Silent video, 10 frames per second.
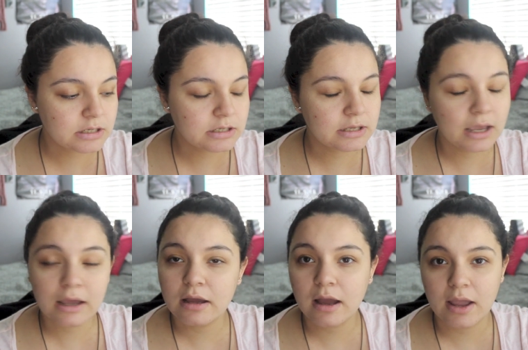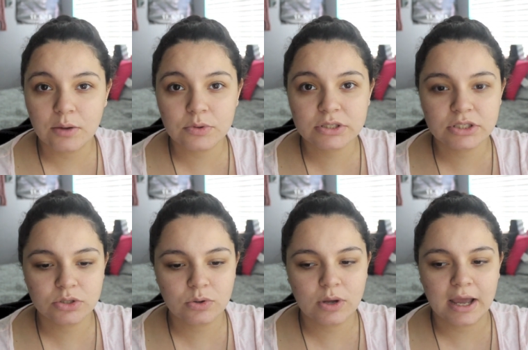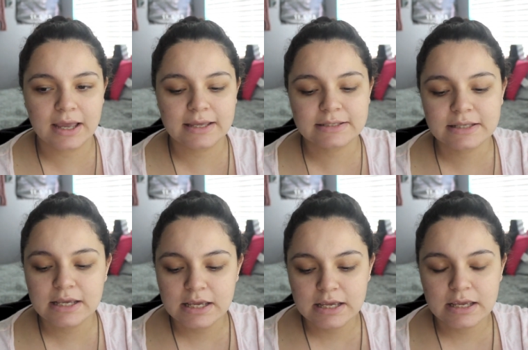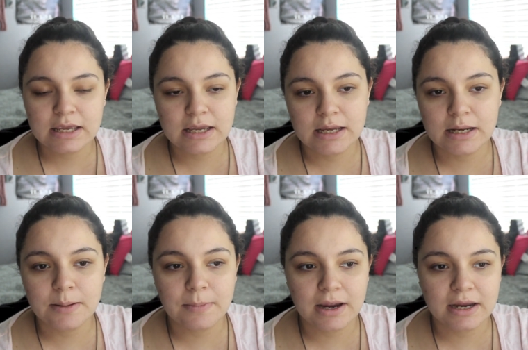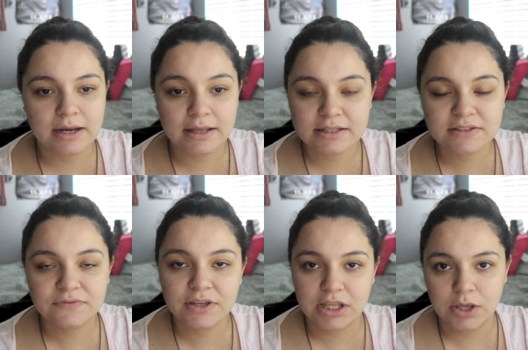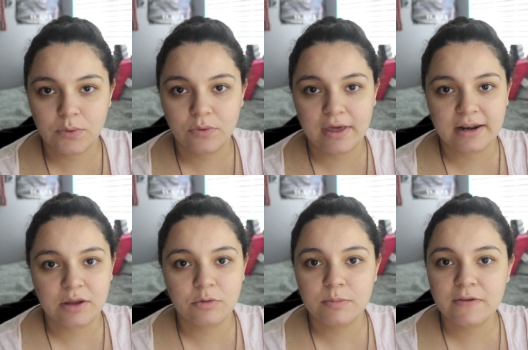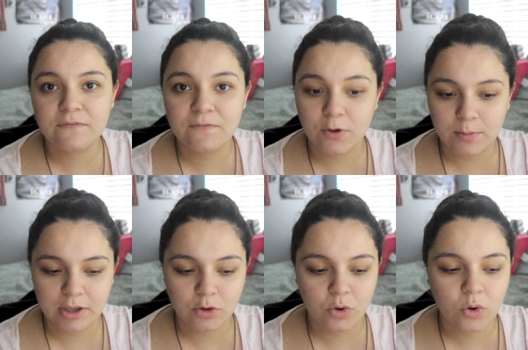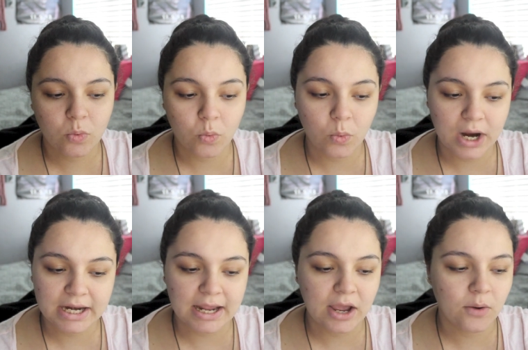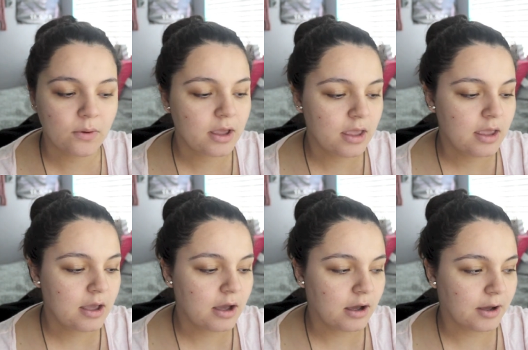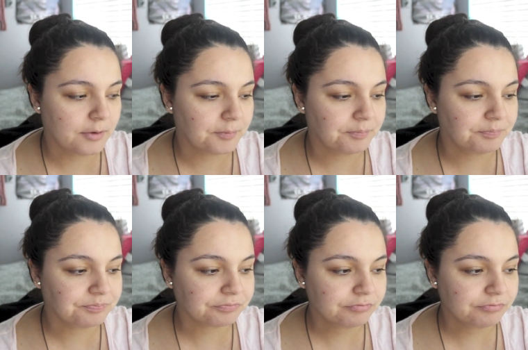yeah, I will see you guys in my next video that I will be filming right now. Um,